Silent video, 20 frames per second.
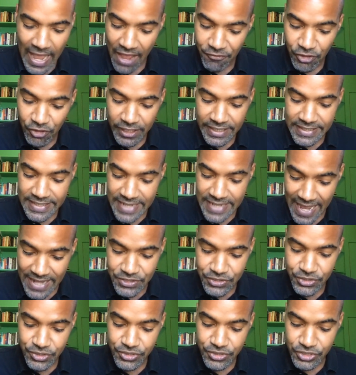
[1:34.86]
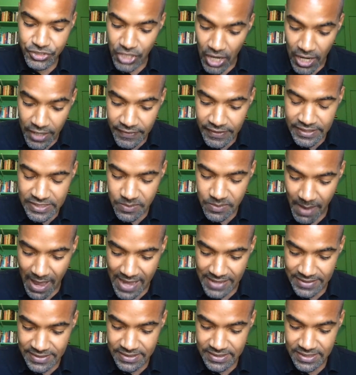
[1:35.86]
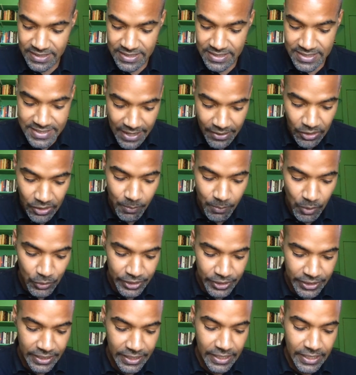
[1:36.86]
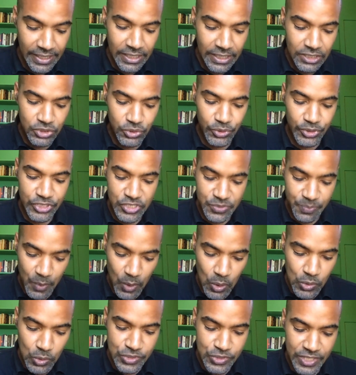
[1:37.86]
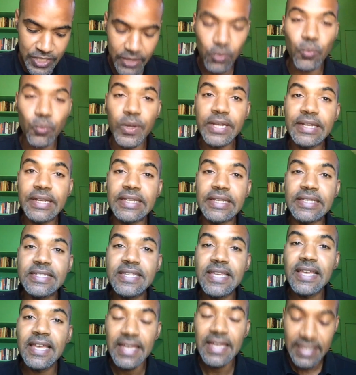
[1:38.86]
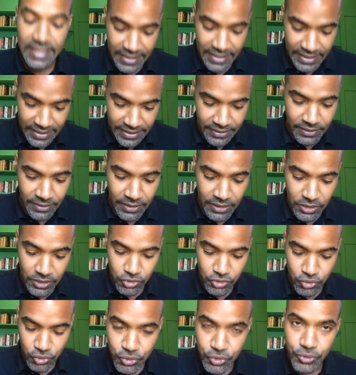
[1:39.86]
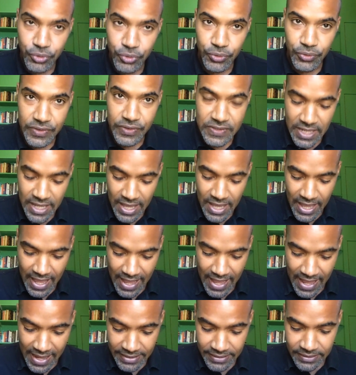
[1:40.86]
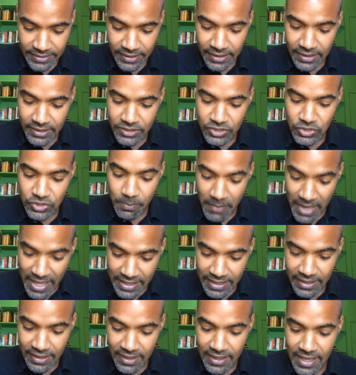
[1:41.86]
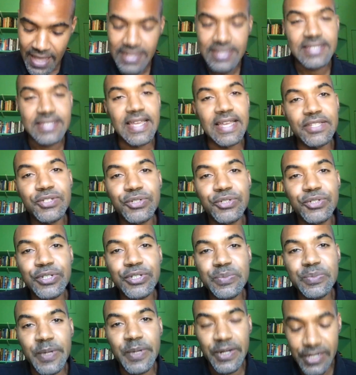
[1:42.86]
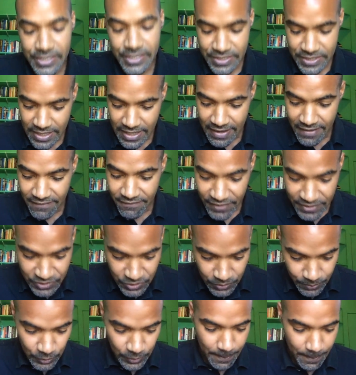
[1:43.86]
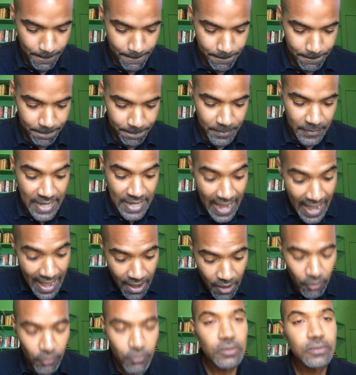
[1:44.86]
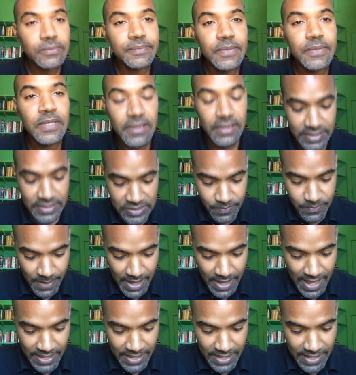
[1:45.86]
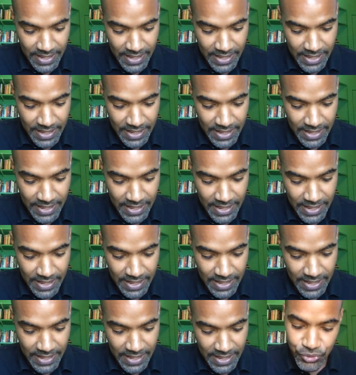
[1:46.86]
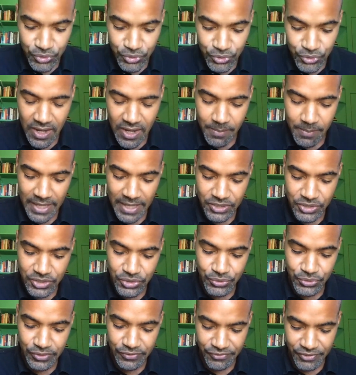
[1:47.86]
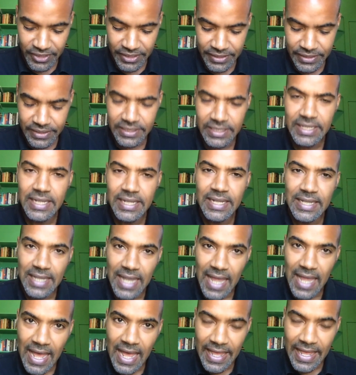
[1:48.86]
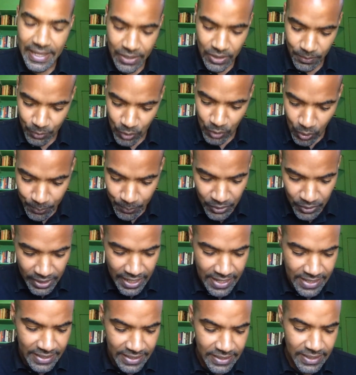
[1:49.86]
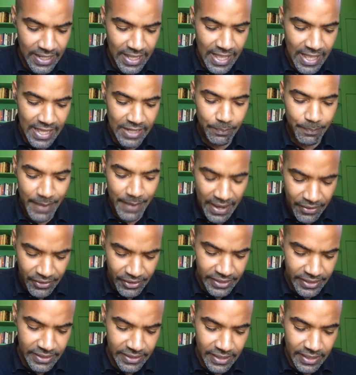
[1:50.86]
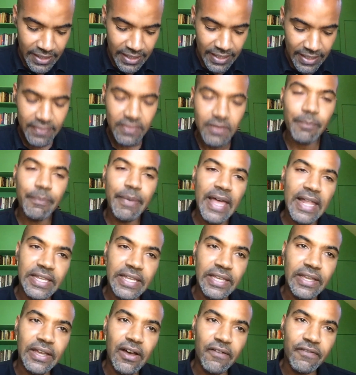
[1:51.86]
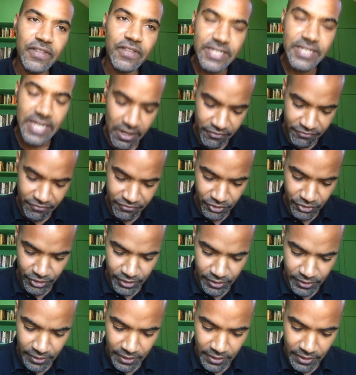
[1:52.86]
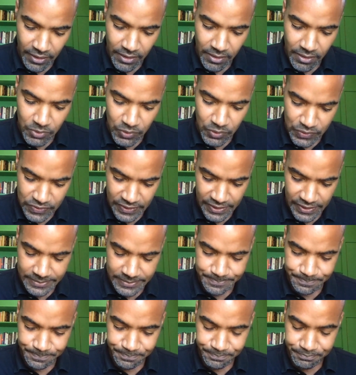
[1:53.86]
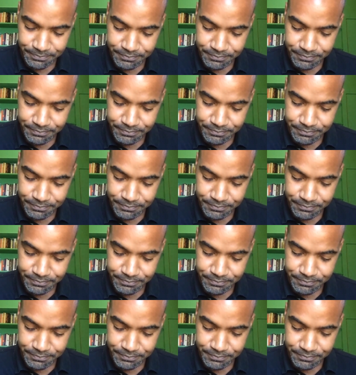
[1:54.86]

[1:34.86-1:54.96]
African dancers don these masks in ceremony to expose and witness hidden truths and to make ancestral spirits visible. Now, these masks and the truths they are meant to reveal lie appropriated and buried in the belly of the Tervuren Museum,